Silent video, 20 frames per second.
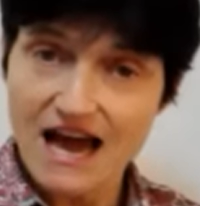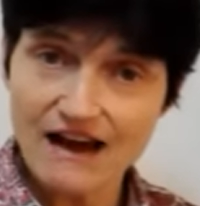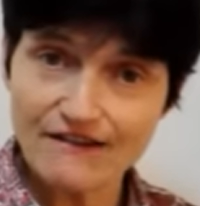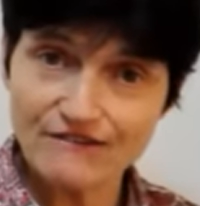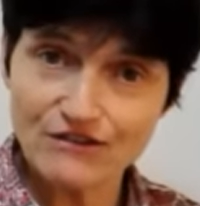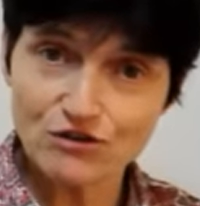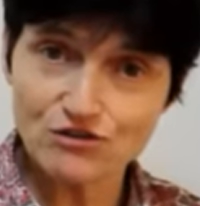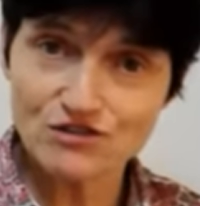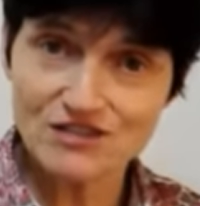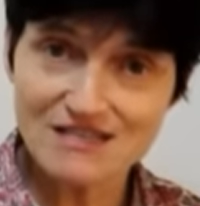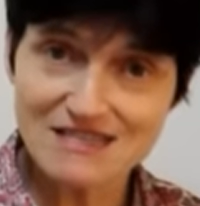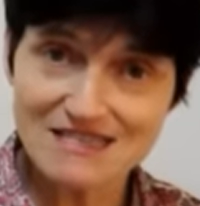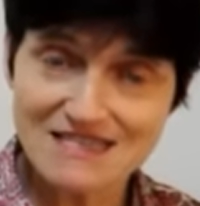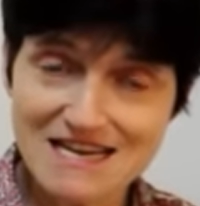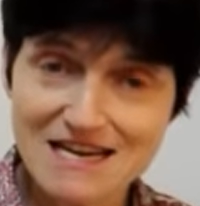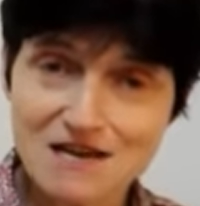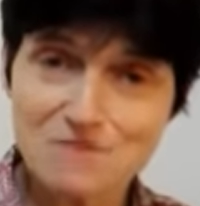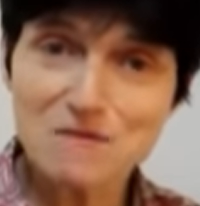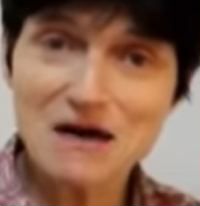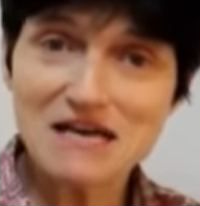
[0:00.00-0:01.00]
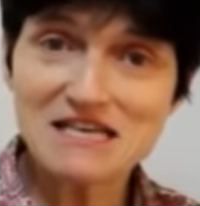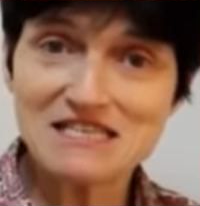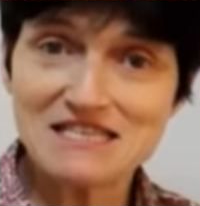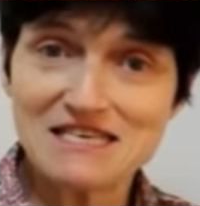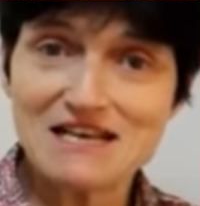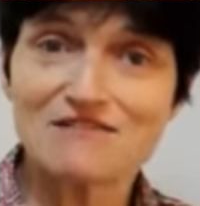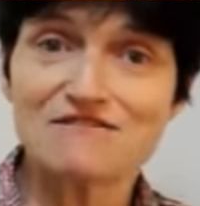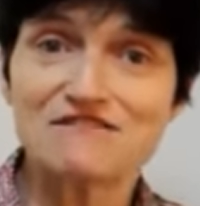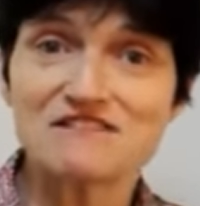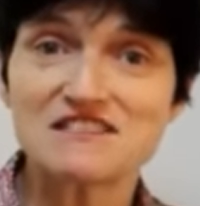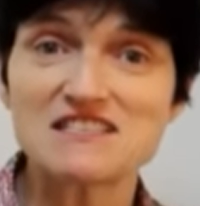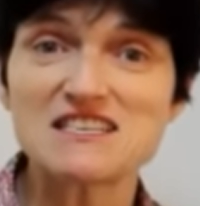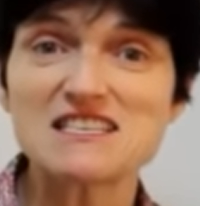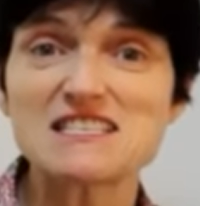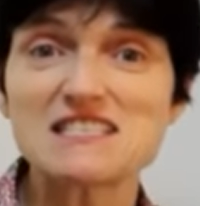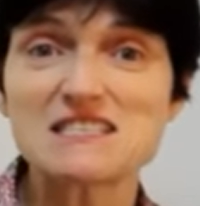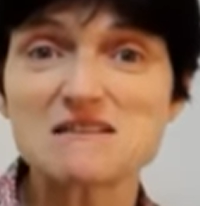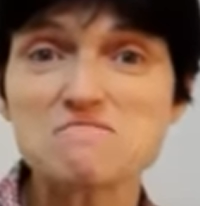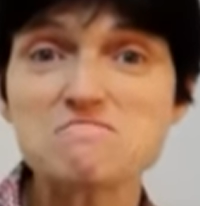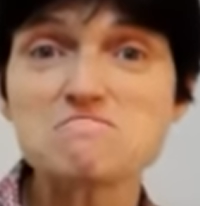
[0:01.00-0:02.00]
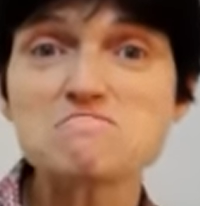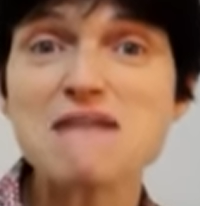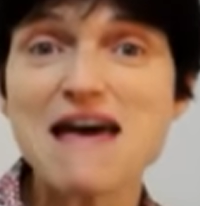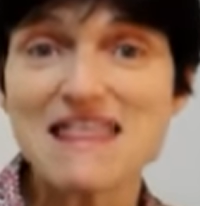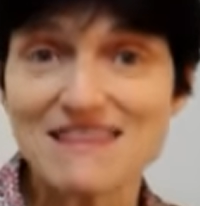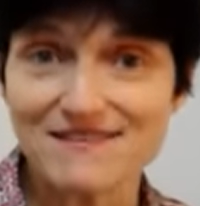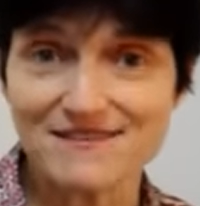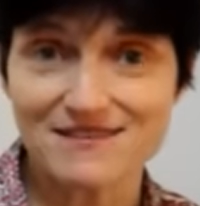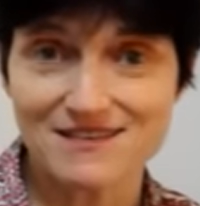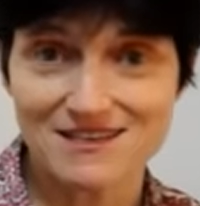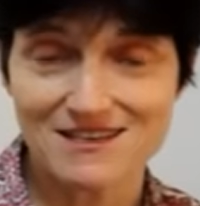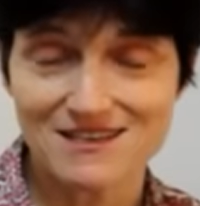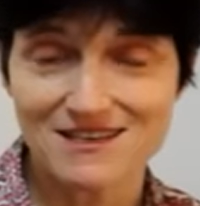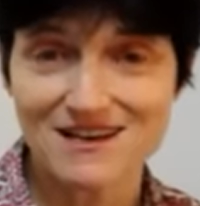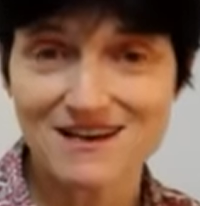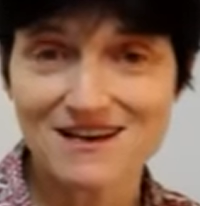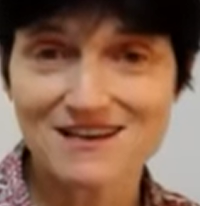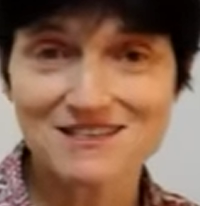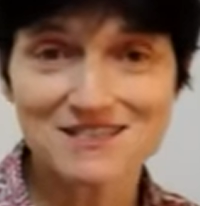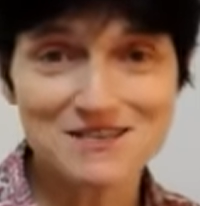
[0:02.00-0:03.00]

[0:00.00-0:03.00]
I've got to dig myself into cement.